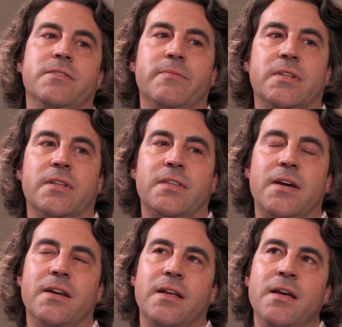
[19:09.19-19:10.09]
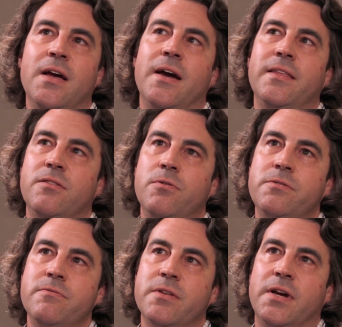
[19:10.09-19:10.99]
something like that. And I think
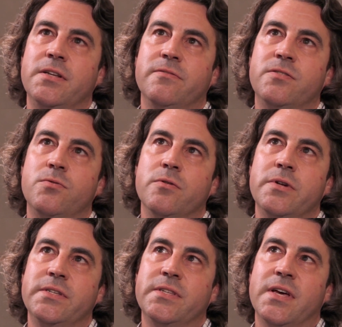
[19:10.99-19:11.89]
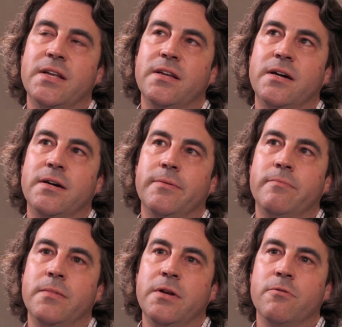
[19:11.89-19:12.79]
those are the kinds of stories that
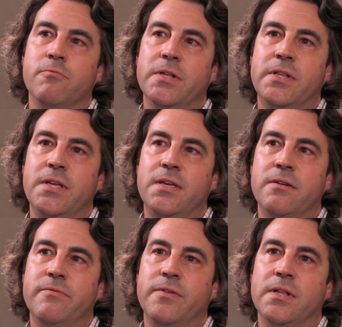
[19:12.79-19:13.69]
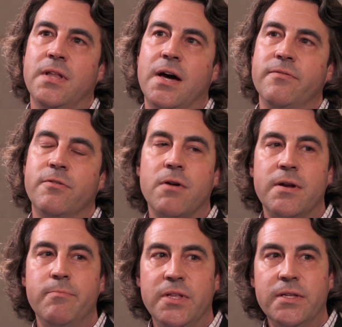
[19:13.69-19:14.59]
really give a lot of
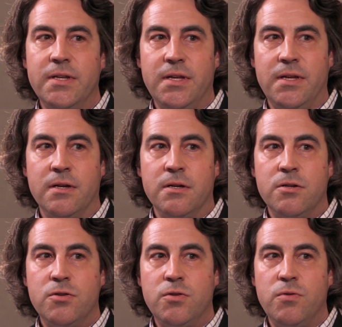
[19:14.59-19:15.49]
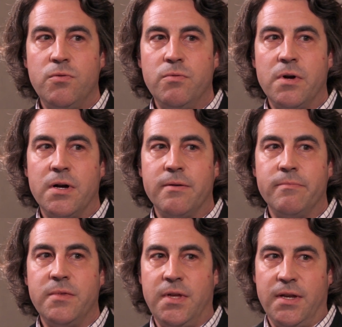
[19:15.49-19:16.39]
credibility to
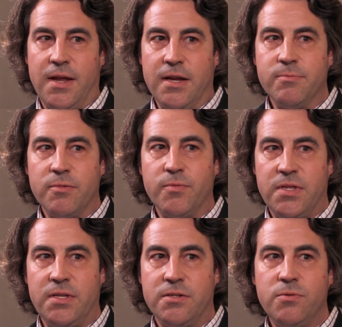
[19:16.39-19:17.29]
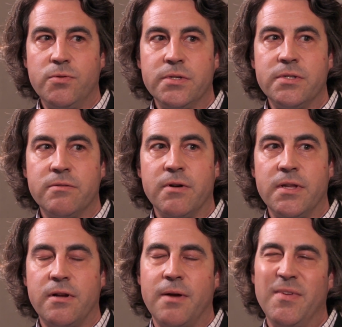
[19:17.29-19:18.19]
the engagement with these tools,
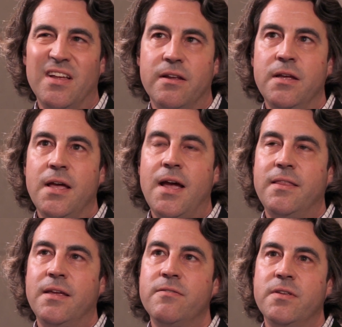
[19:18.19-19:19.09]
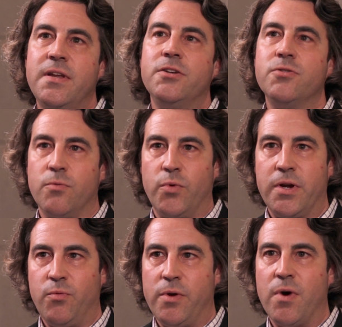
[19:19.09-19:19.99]
right? I mean, at the end of the day, sure,
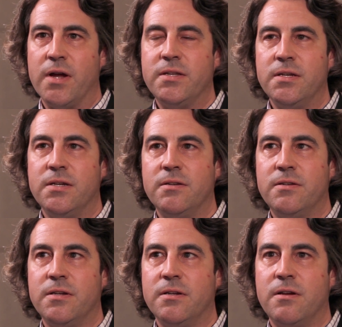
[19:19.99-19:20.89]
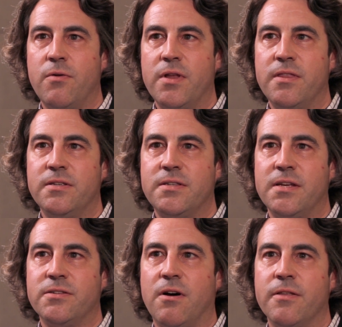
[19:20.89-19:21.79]
we want to go at this
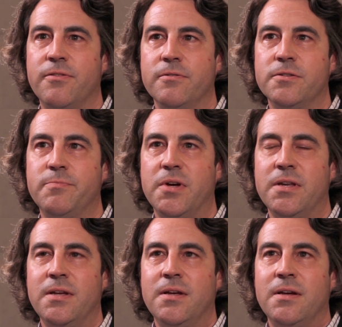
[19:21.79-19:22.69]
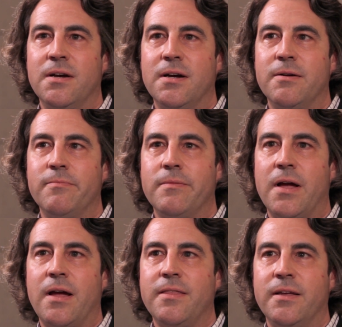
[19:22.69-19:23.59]
as authors, but I